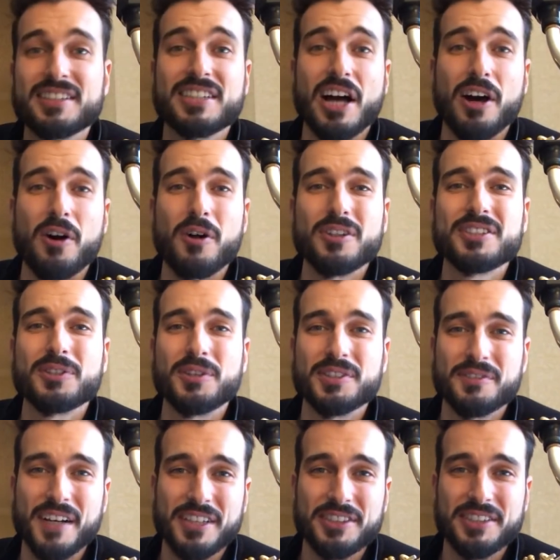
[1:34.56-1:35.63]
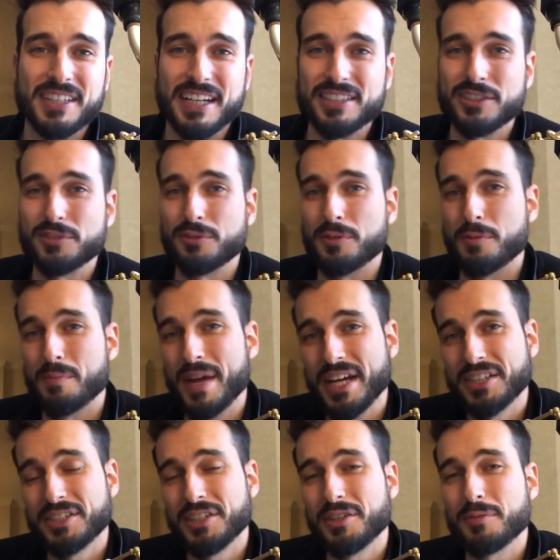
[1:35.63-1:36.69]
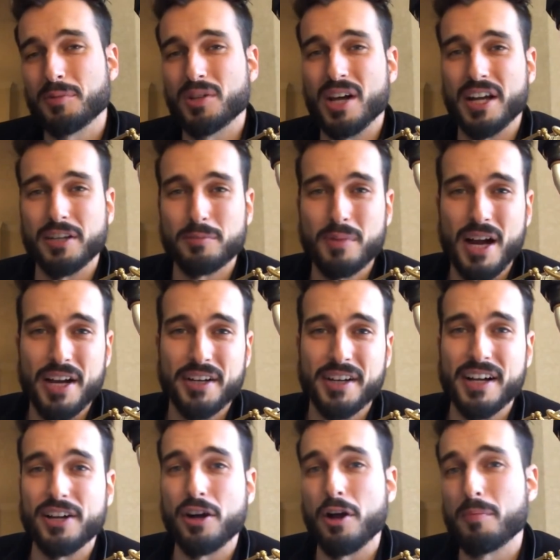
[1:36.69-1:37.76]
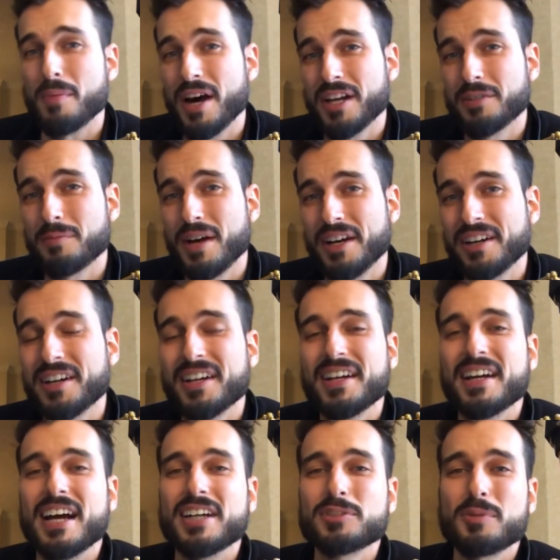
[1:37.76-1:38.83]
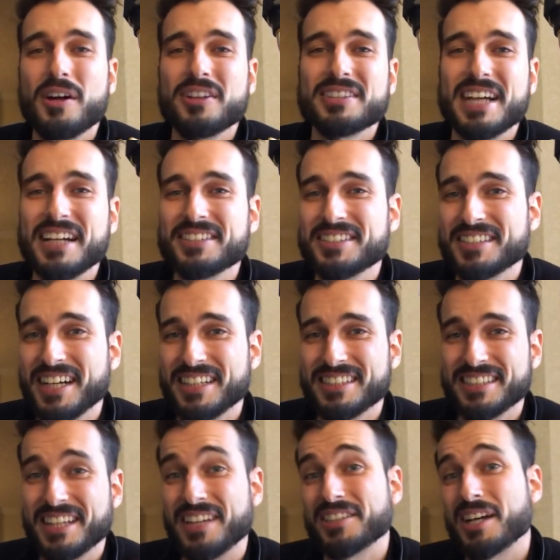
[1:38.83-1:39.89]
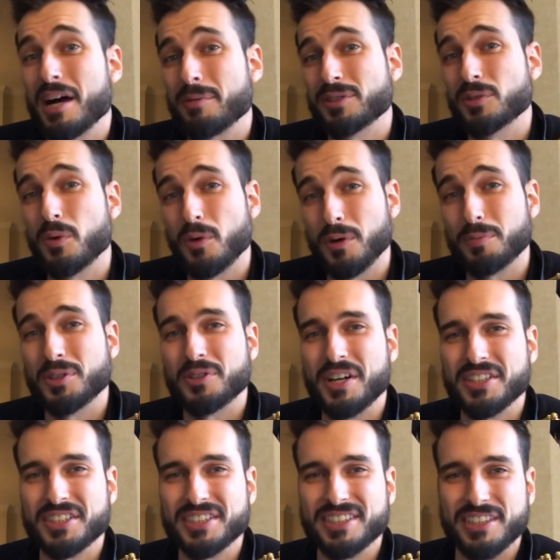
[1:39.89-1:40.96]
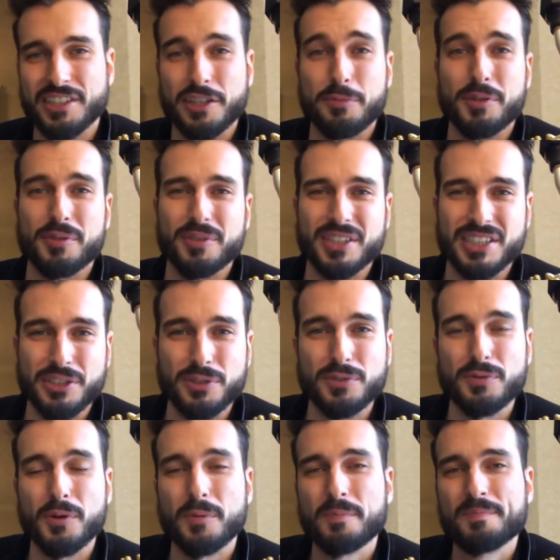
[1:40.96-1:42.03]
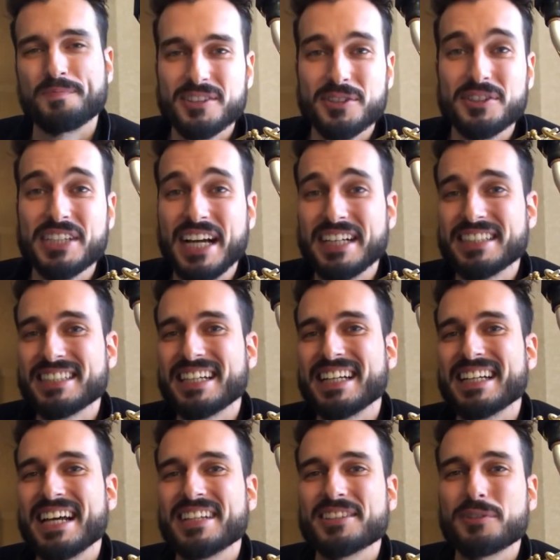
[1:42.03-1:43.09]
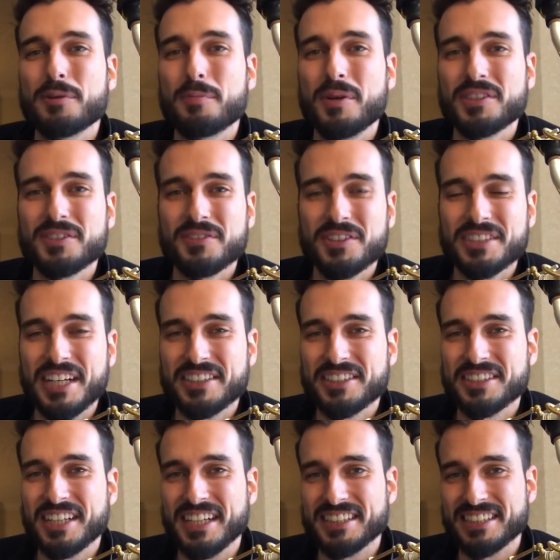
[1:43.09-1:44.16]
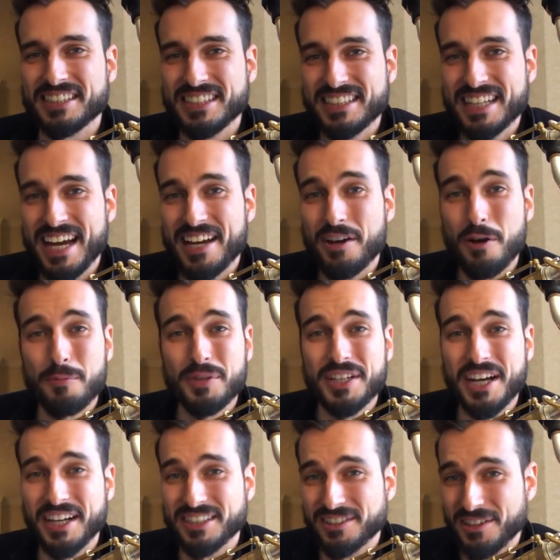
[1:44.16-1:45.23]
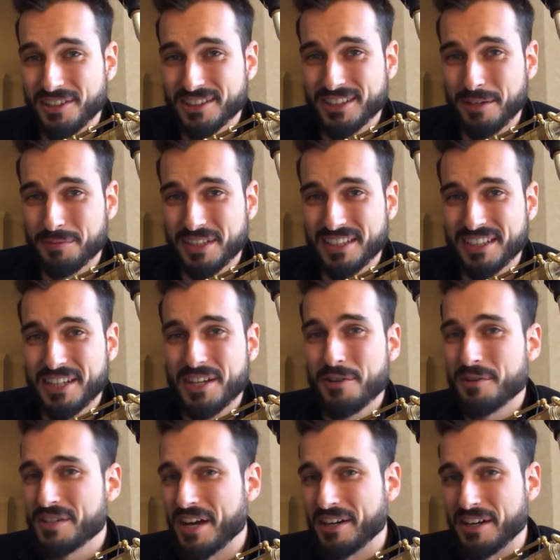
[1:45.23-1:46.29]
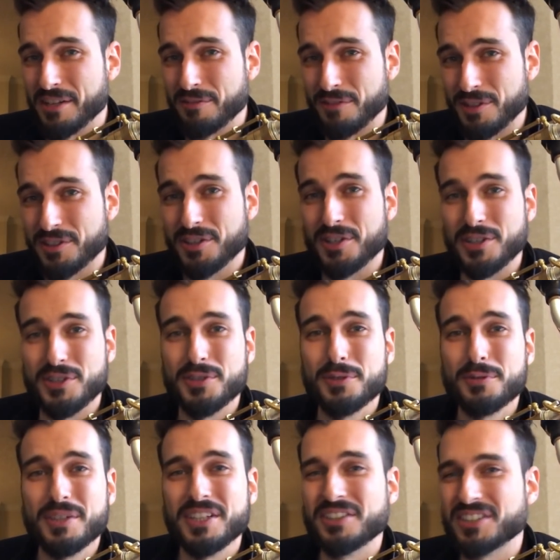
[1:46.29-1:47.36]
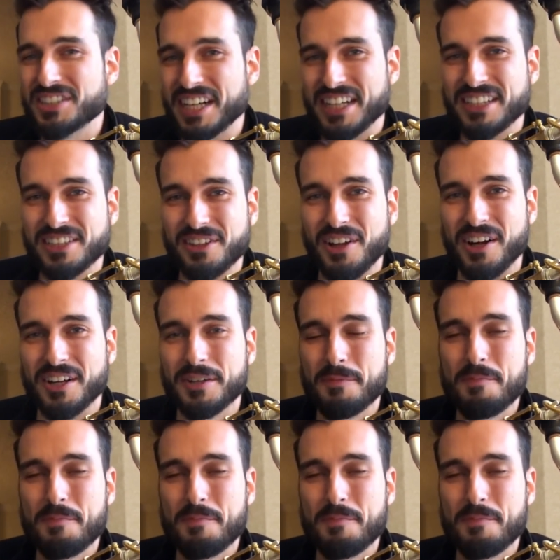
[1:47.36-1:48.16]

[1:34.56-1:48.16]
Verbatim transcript: It's got all sorts of exercises through major, melodic minor, and harmonic minor, as well as exercises on common chord progressions that are going to be really useful. So Jaden's going to get into a bunch of those exercises today. Hope you guys learned something. Without any further ado, here's Jaden Clark.